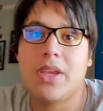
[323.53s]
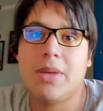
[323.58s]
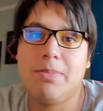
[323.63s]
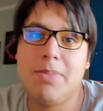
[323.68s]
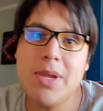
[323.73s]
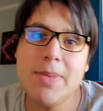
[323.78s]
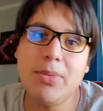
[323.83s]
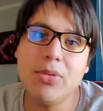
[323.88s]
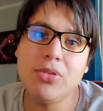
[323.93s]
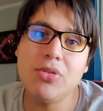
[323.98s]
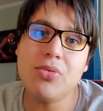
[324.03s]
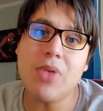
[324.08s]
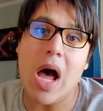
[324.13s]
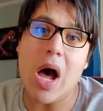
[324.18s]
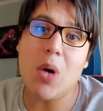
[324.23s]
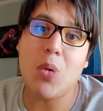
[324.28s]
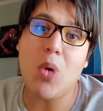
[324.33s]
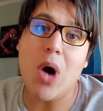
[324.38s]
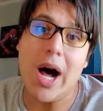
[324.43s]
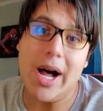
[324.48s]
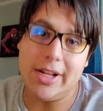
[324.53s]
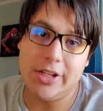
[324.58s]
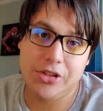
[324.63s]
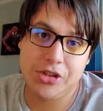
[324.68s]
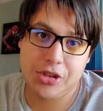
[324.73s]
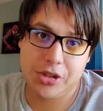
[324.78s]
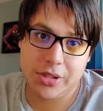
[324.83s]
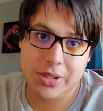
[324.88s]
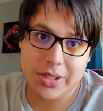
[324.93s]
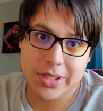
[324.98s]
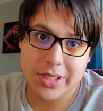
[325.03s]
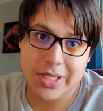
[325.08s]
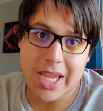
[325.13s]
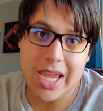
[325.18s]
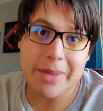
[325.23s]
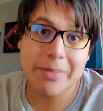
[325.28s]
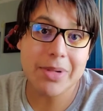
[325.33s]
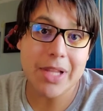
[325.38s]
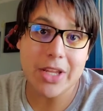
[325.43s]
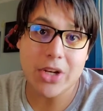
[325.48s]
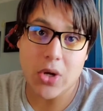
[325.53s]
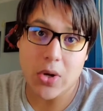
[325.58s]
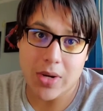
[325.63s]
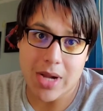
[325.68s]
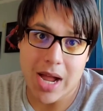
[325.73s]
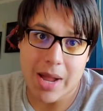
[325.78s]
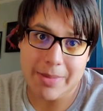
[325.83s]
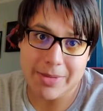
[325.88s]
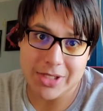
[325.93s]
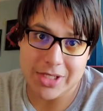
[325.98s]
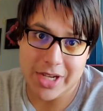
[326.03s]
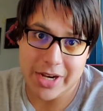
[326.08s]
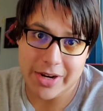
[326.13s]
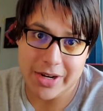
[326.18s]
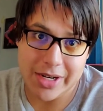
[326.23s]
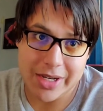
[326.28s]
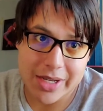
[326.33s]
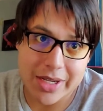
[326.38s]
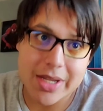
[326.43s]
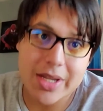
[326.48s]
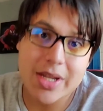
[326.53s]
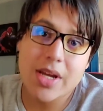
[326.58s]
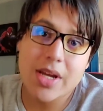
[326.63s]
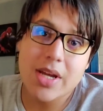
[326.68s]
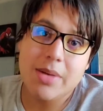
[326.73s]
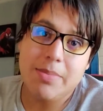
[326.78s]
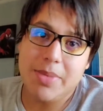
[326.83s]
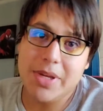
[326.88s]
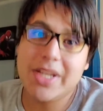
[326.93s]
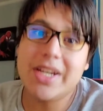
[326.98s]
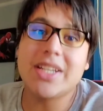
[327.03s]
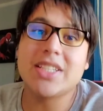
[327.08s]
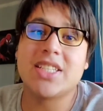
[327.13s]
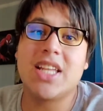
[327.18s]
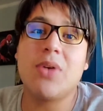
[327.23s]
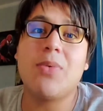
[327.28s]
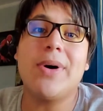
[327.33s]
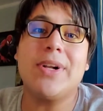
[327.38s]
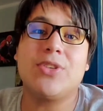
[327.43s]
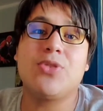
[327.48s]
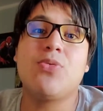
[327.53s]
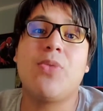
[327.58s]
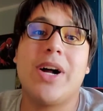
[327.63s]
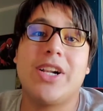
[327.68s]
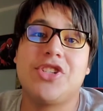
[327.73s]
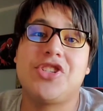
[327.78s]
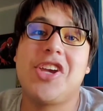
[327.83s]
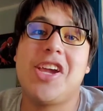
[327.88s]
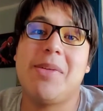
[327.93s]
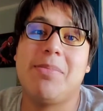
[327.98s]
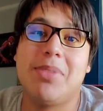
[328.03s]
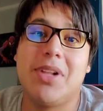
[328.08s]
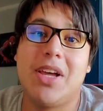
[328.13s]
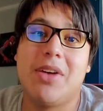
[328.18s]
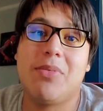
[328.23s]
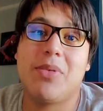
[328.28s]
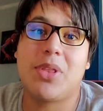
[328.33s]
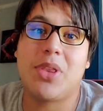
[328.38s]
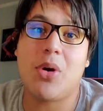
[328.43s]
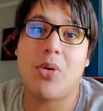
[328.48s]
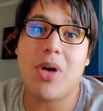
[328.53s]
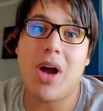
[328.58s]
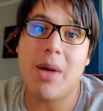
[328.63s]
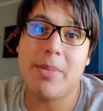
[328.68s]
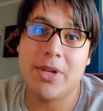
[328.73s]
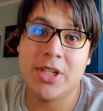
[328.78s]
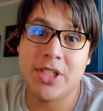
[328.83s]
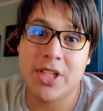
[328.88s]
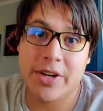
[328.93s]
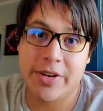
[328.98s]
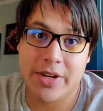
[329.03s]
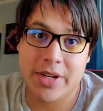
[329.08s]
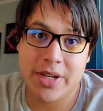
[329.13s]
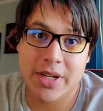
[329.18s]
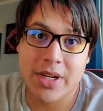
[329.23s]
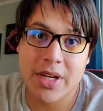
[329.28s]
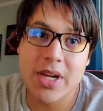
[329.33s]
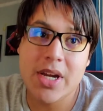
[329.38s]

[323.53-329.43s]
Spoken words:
People do not watch gameplay no commentary because they want to watch gameplay with no commentary.